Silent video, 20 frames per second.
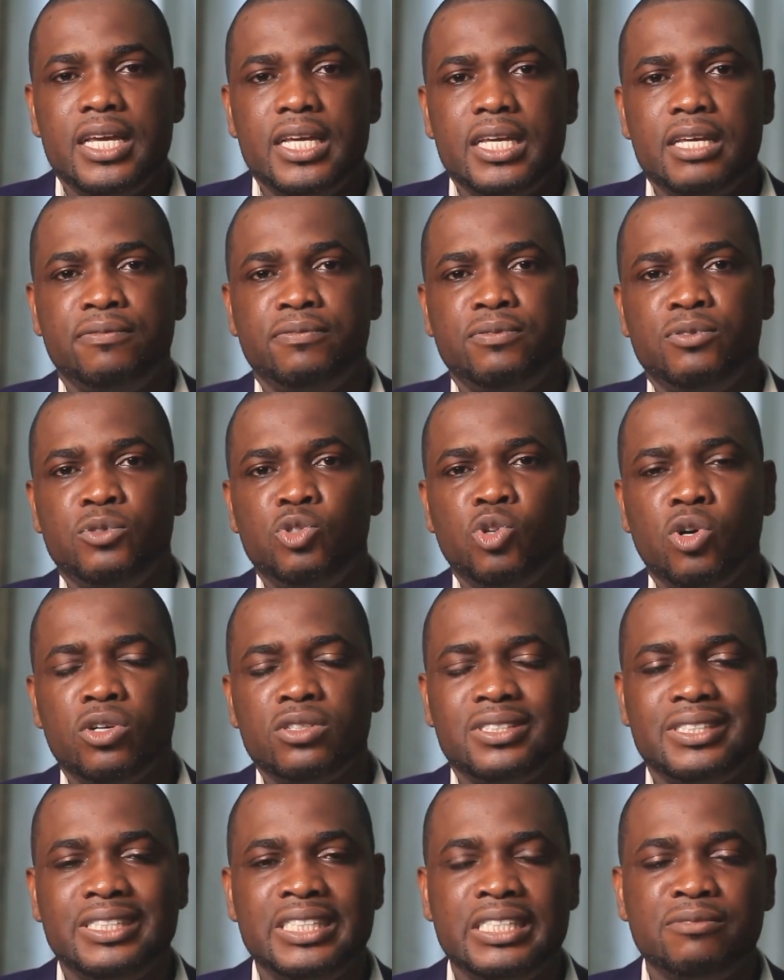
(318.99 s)
If you
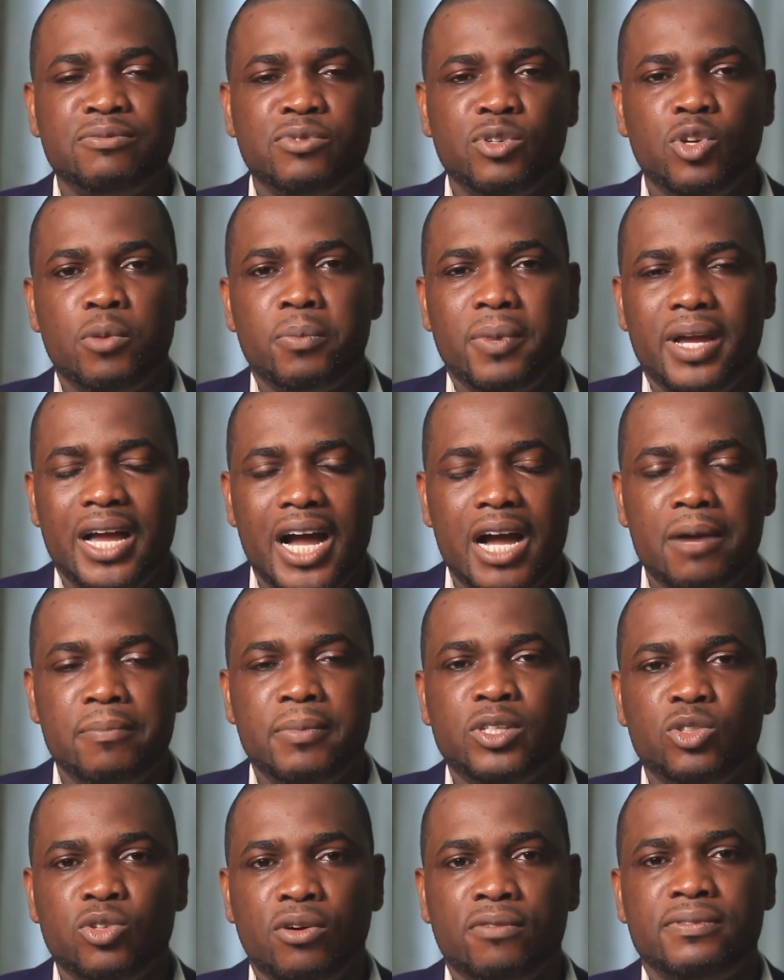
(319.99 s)
don't develop a
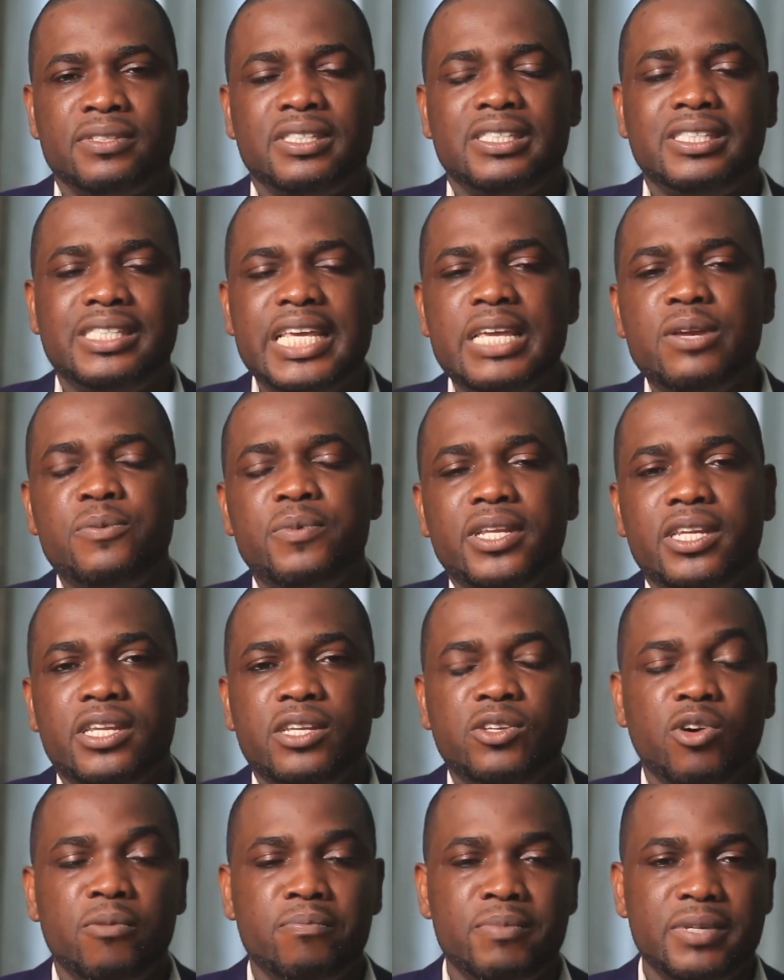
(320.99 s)
habit of staying
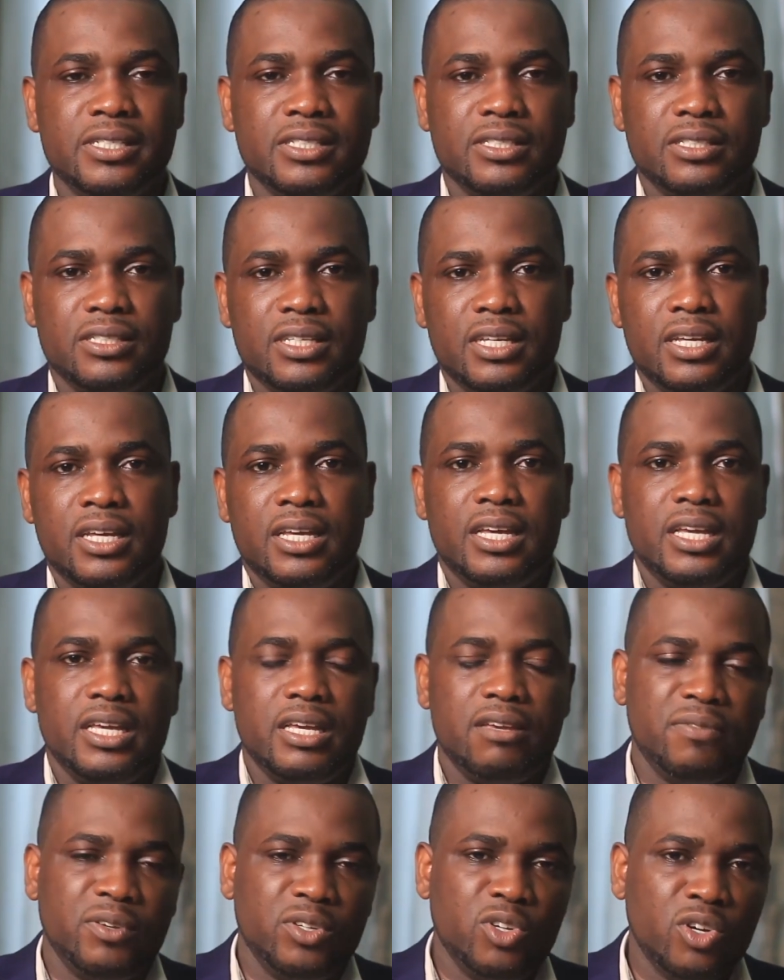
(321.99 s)
within your means,
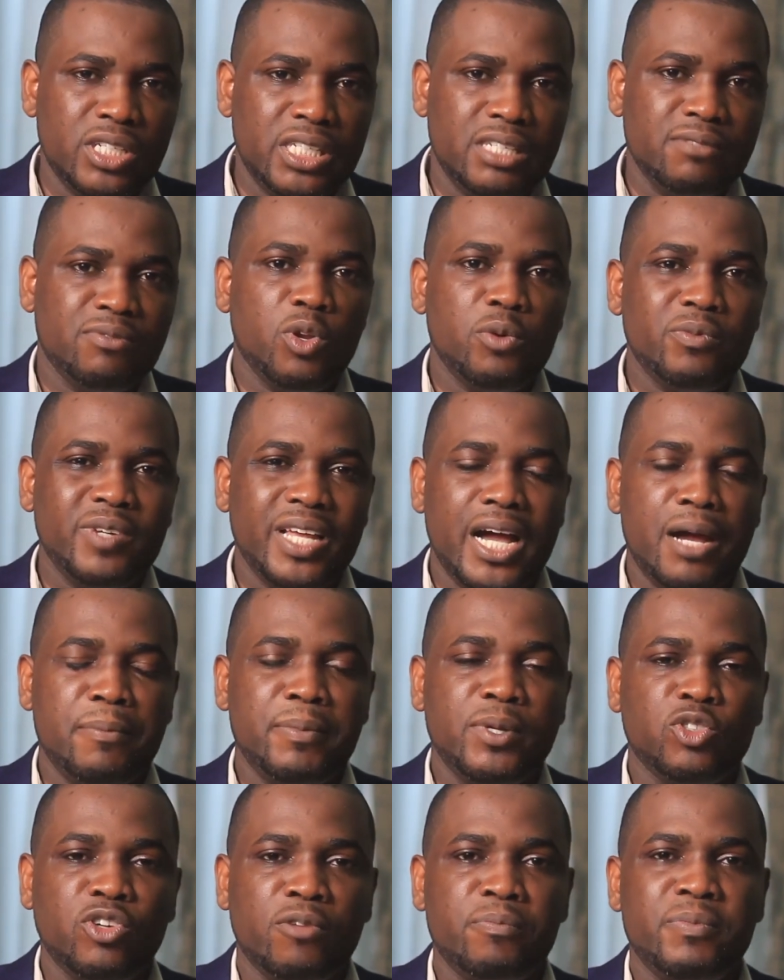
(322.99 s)
if you don't develop the
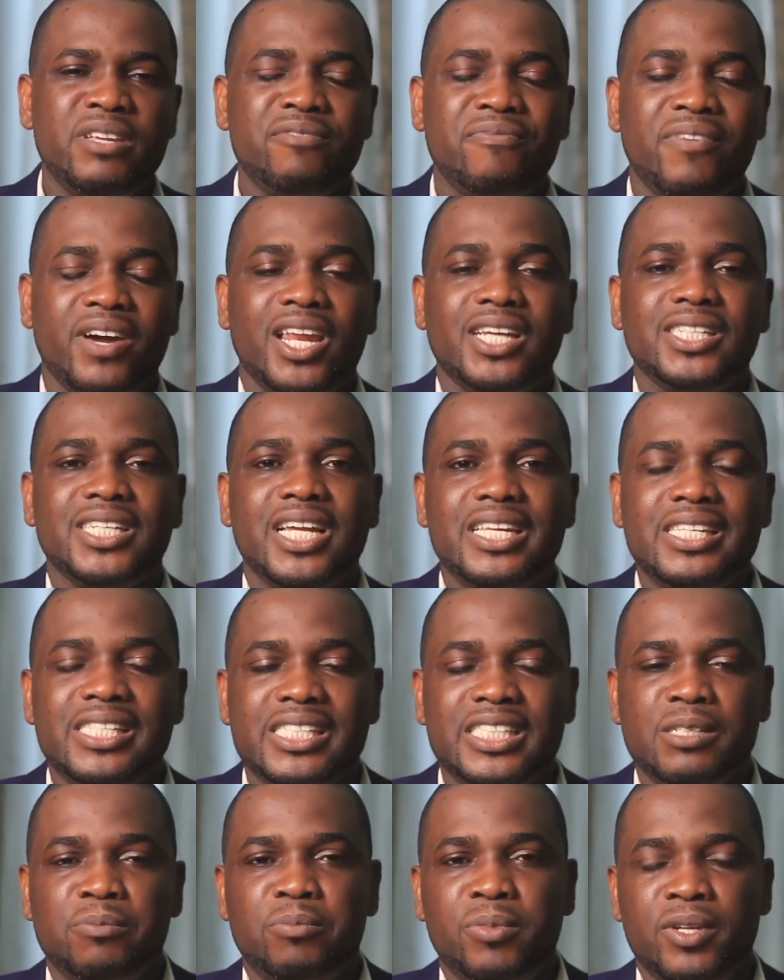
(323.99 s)
habit of being financially
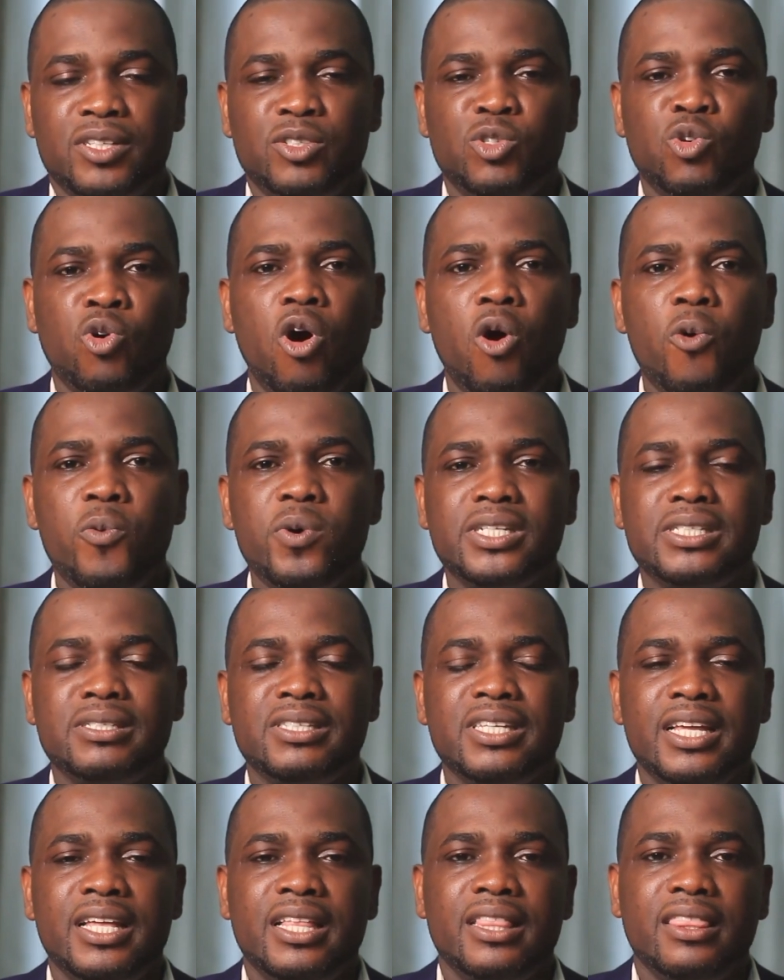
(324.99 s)
disciplined, you
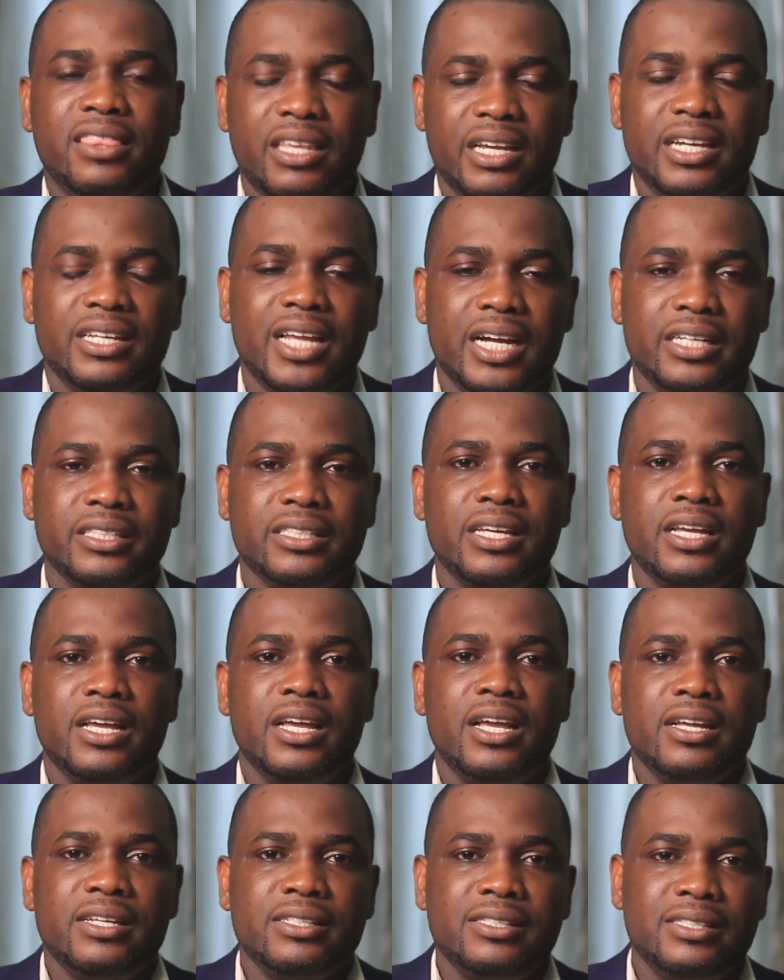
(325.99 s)
always think that
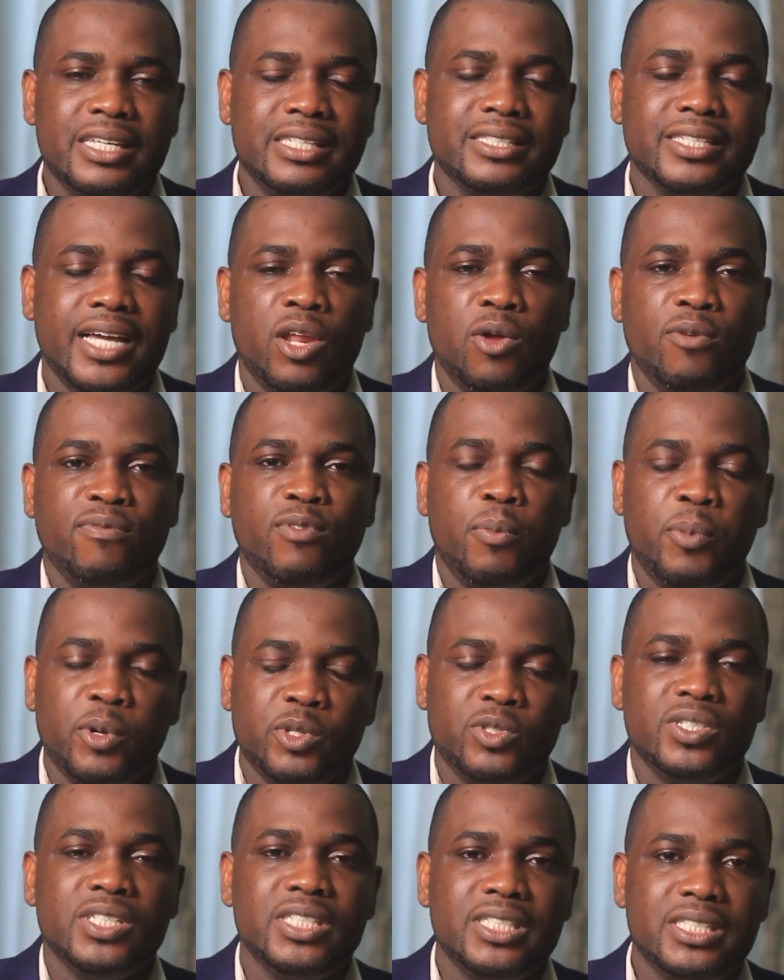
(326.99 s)
this kind of
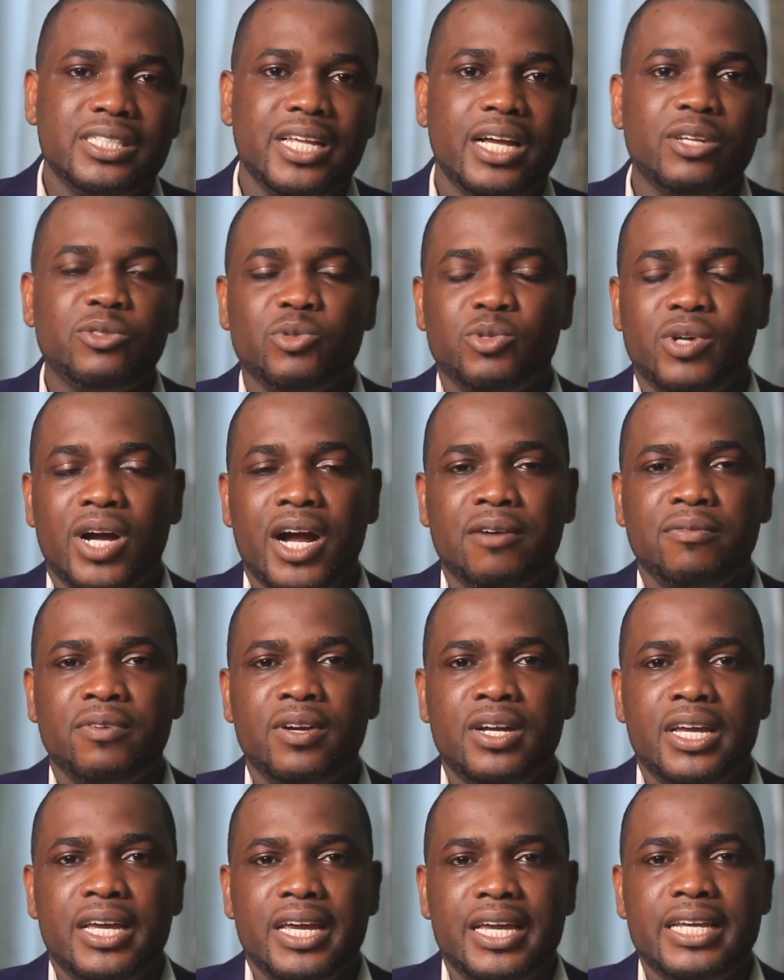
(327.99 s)
opportunity that you have
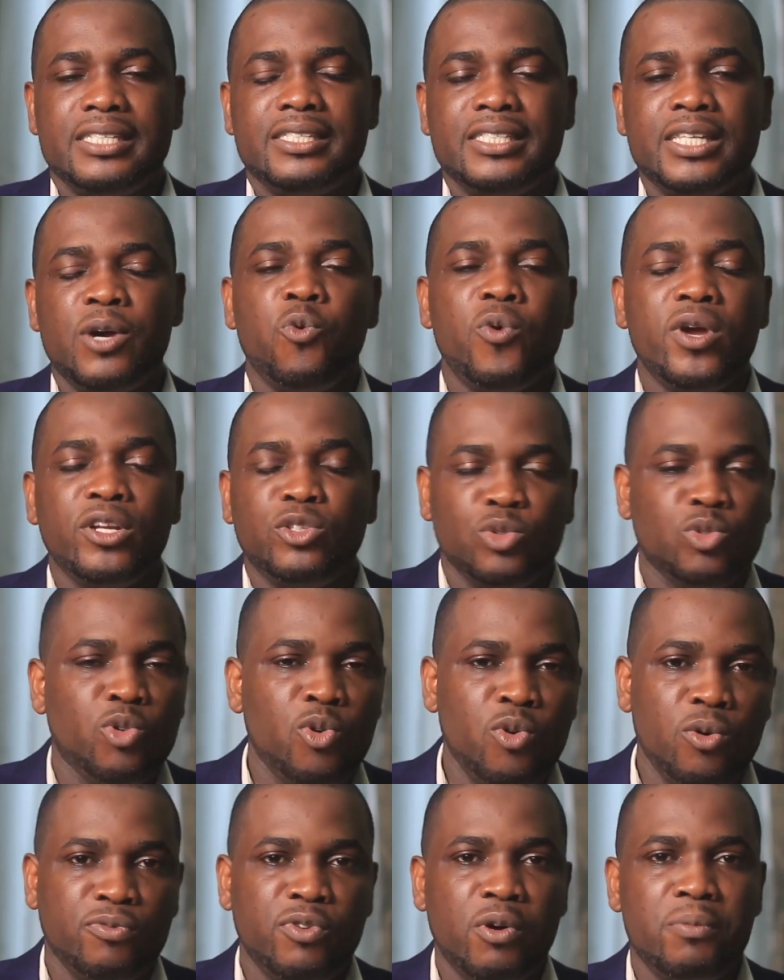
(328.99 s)
is the way to
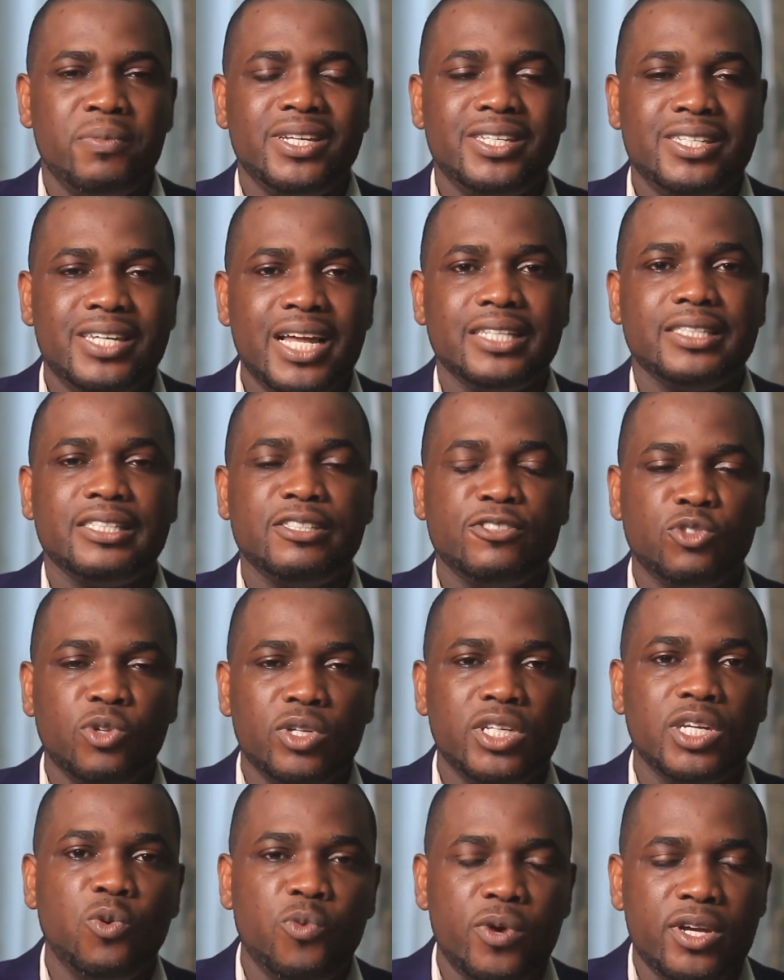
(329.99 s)
go. For me, that is
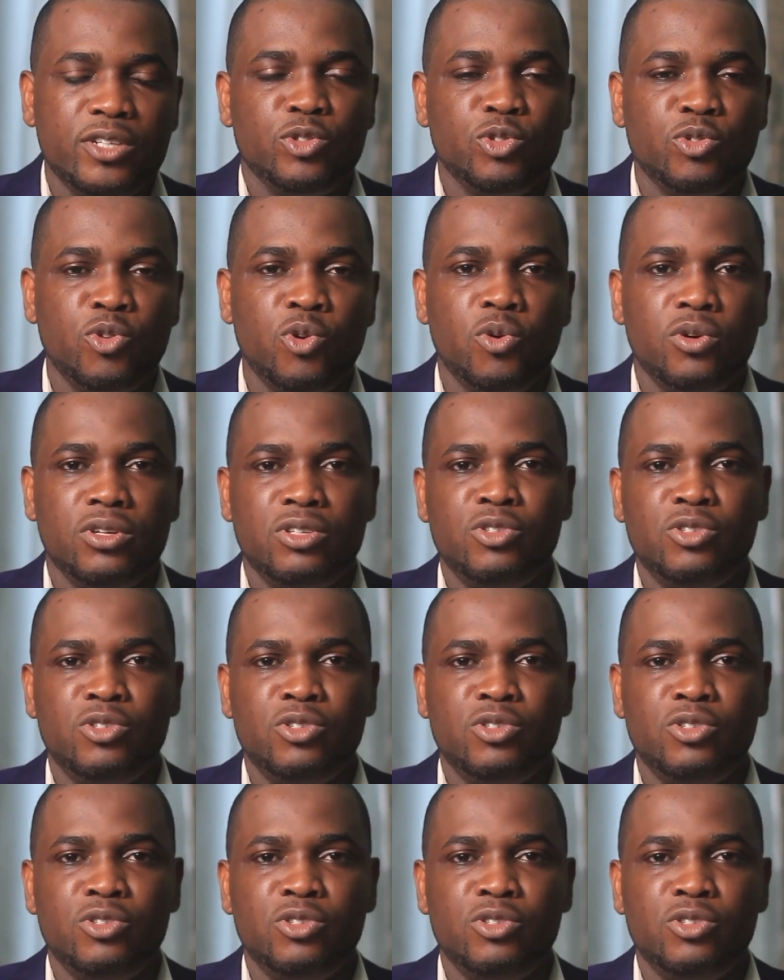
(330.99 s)
not the way to go.